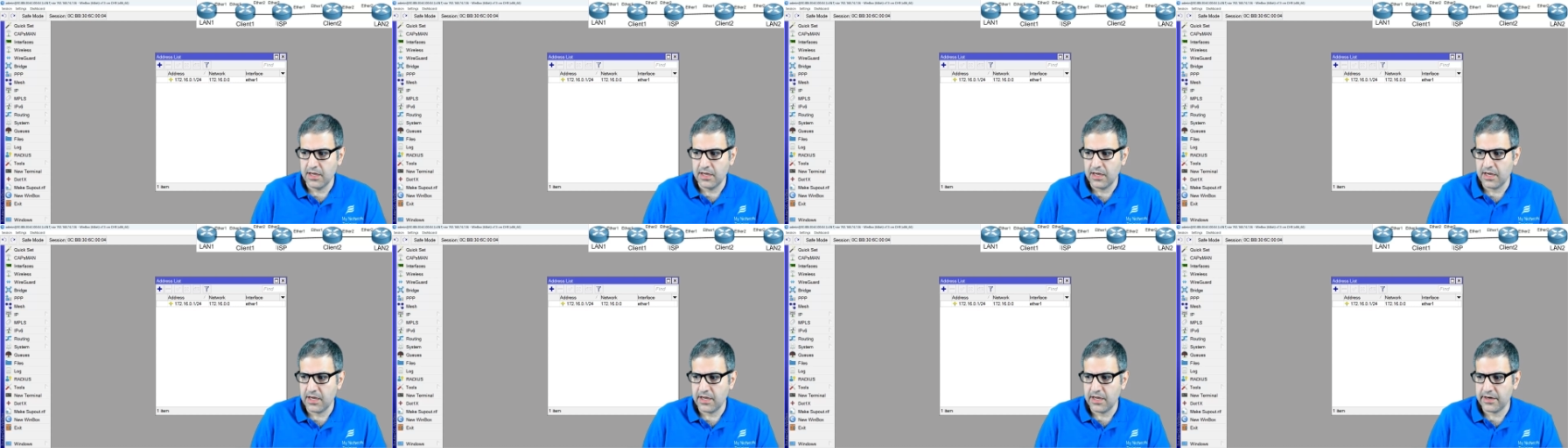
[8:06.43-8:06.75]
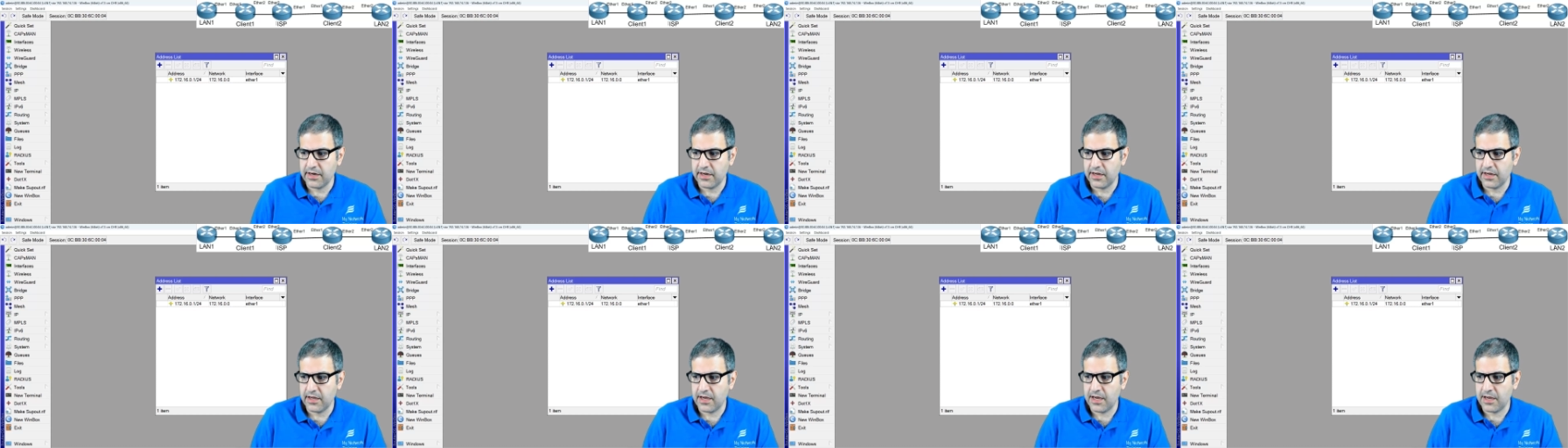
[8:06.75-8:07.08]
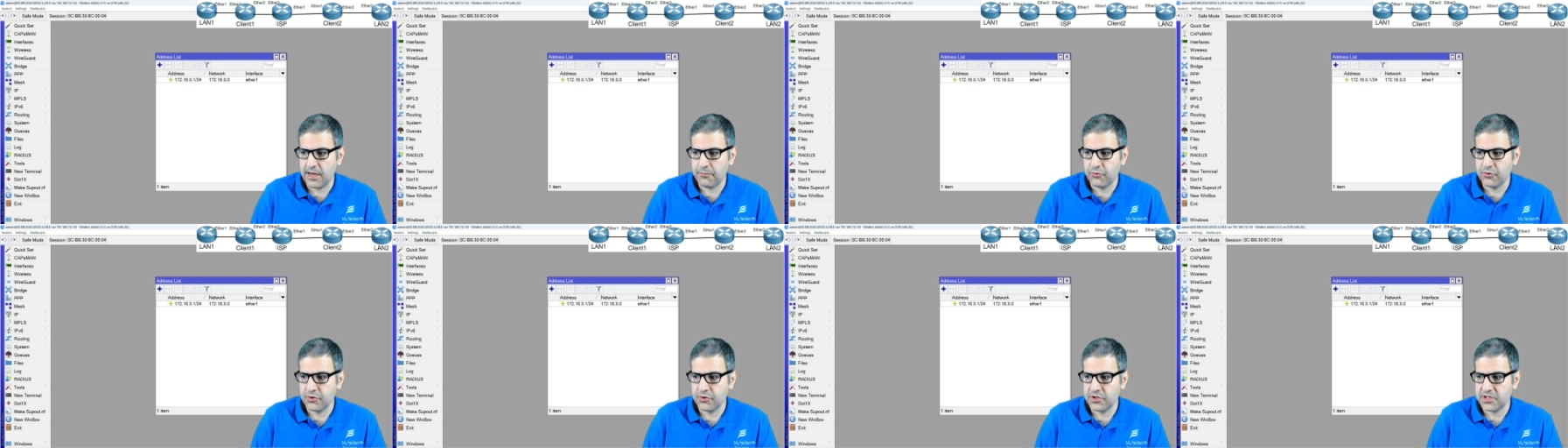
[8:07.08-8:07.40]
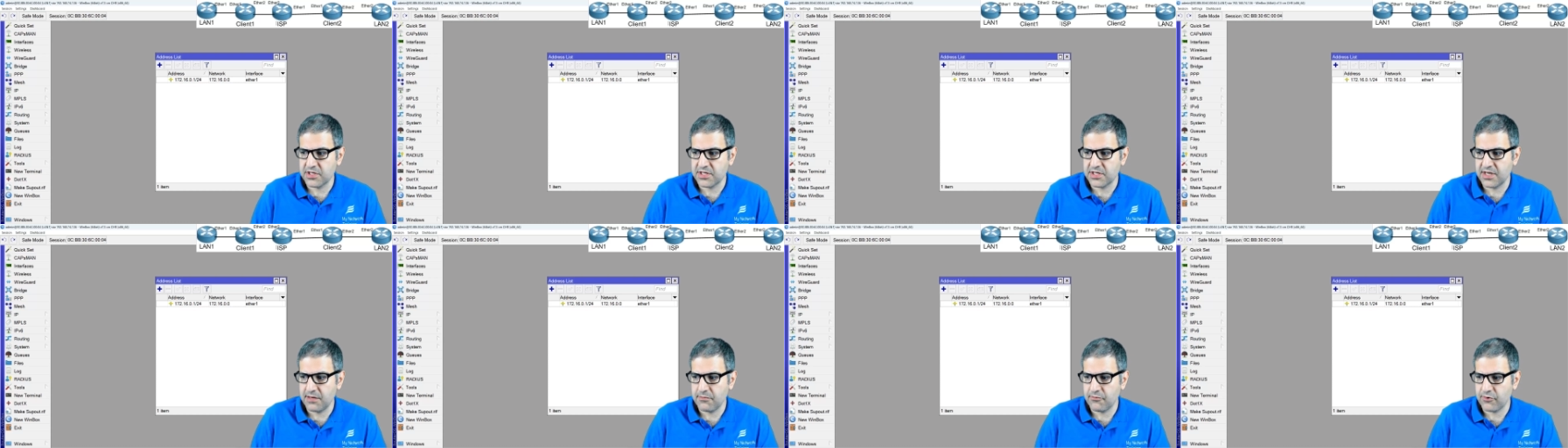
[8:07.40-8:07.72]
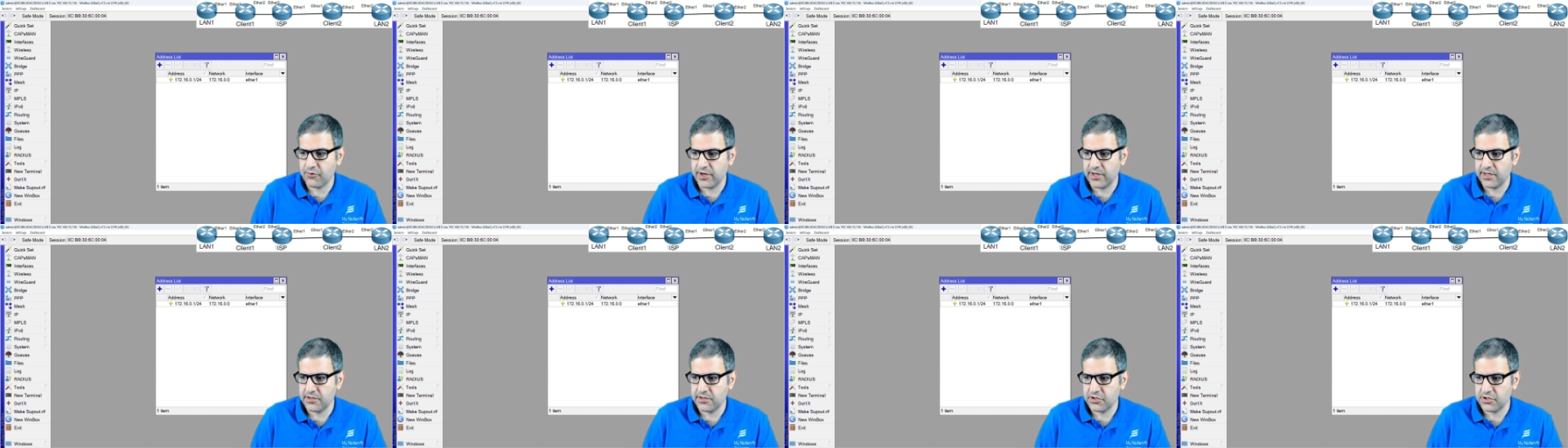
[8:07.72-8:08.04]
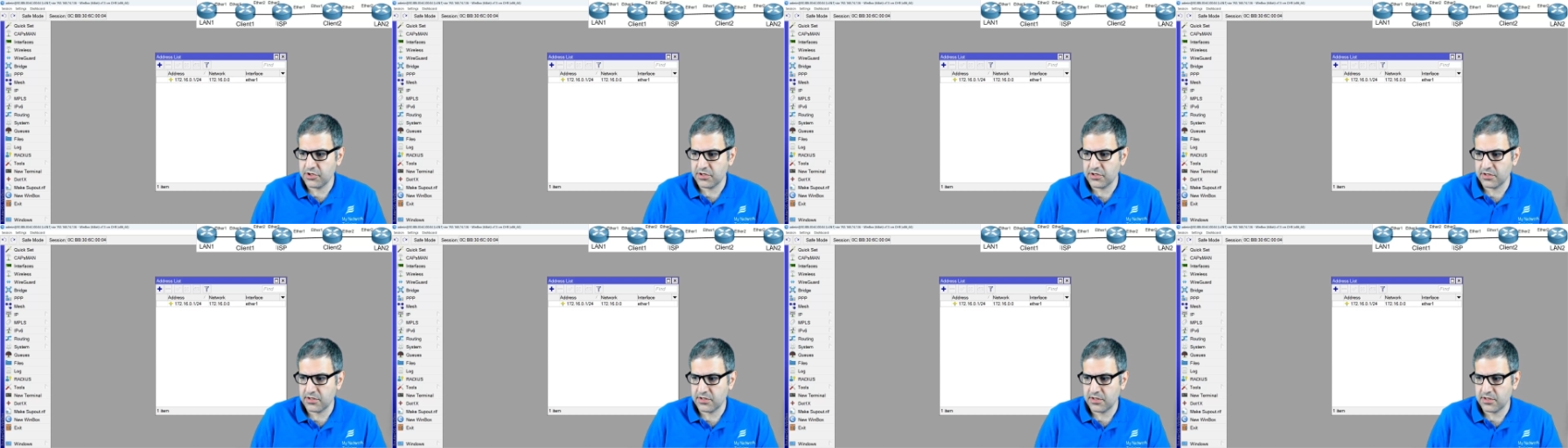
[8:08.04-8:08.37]
and uh, I put the same
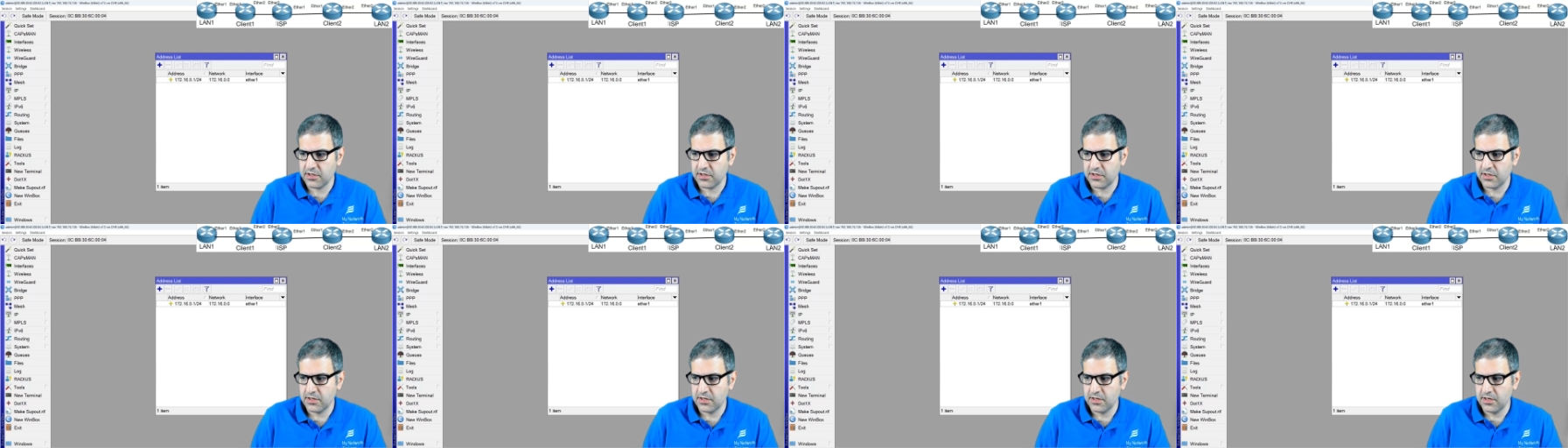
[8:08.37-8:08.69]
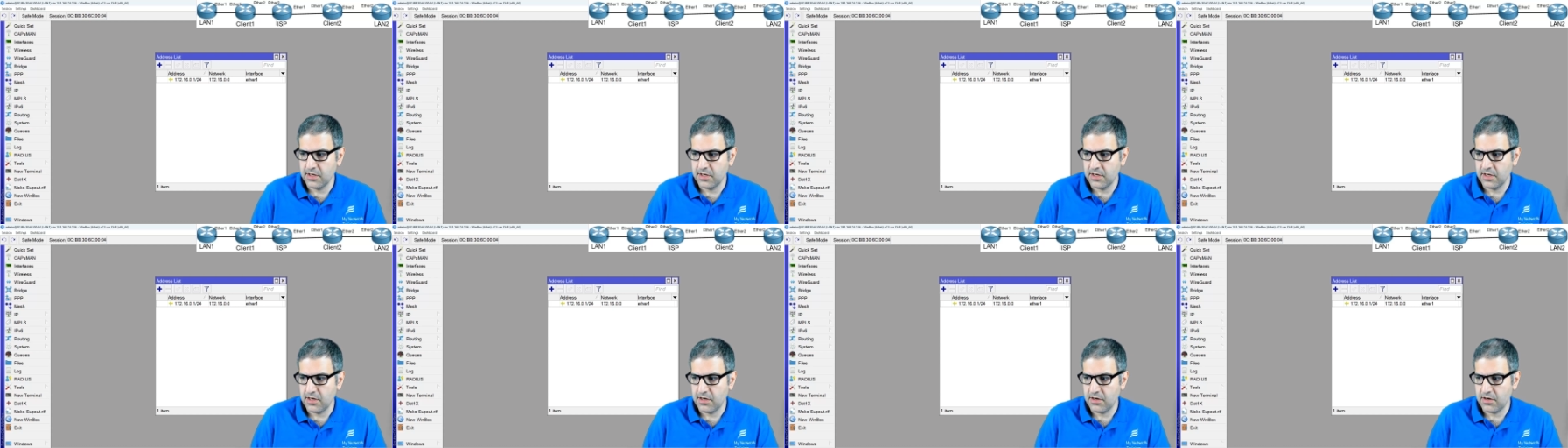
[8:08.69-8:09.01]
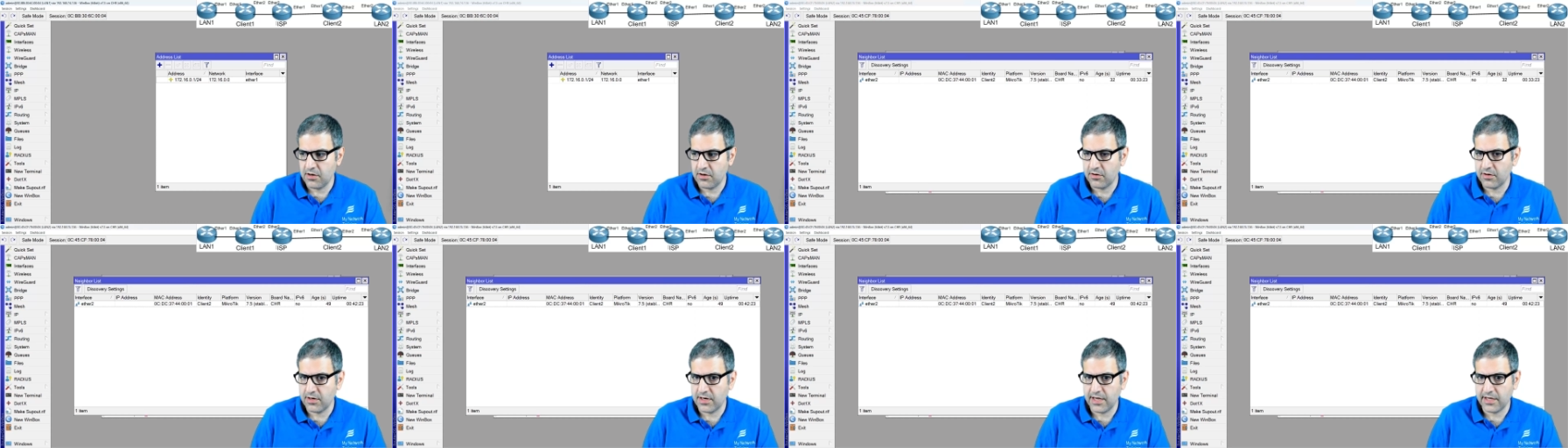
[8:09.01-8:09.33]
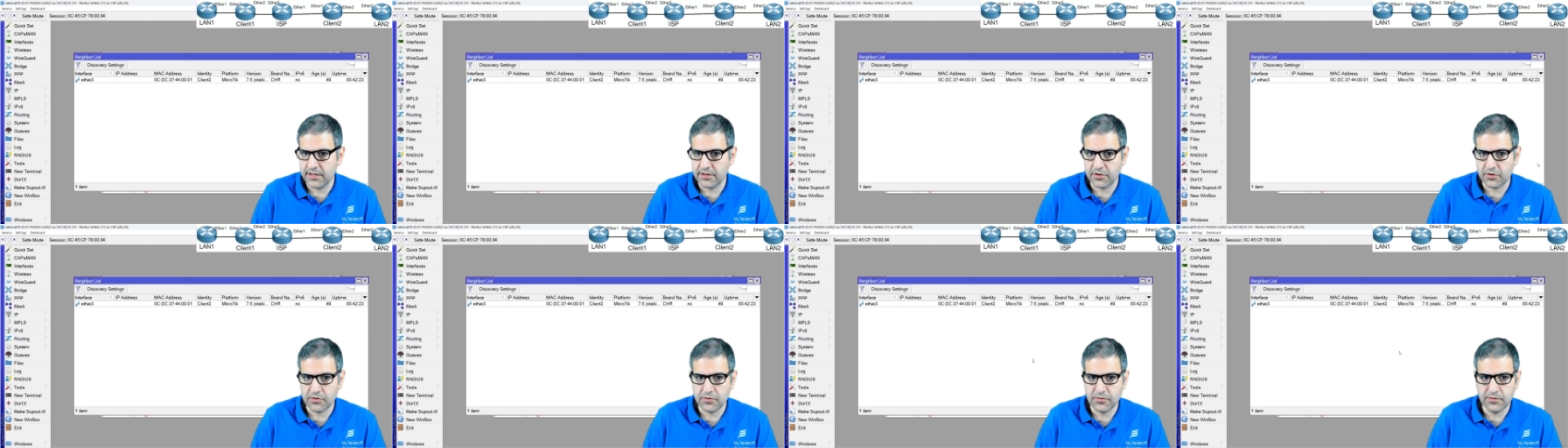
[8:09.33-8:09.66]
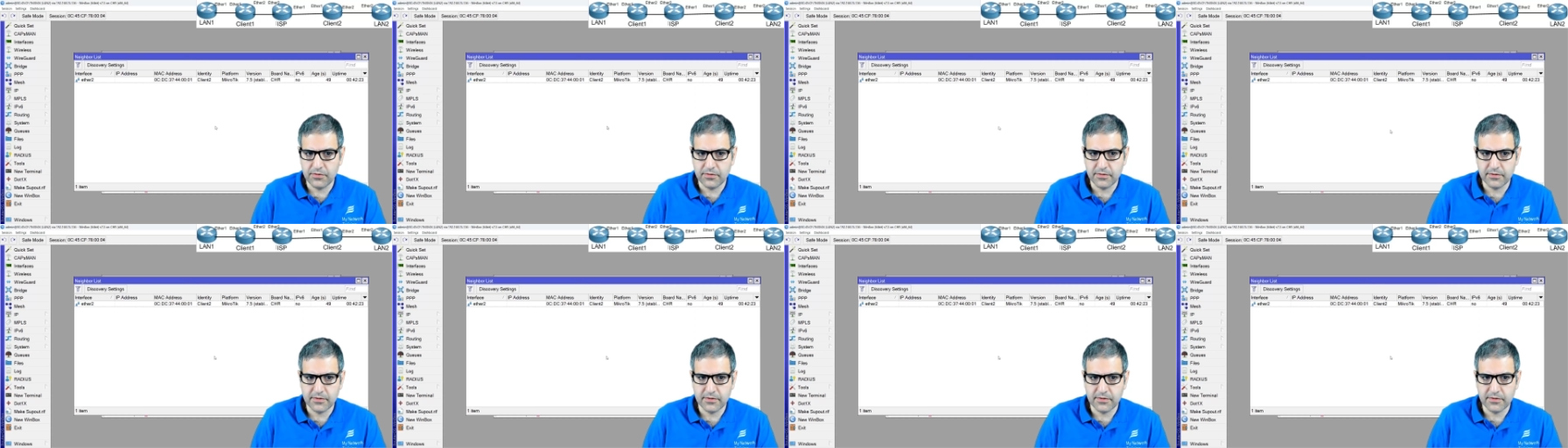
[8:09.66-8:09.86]
range on LAN 2.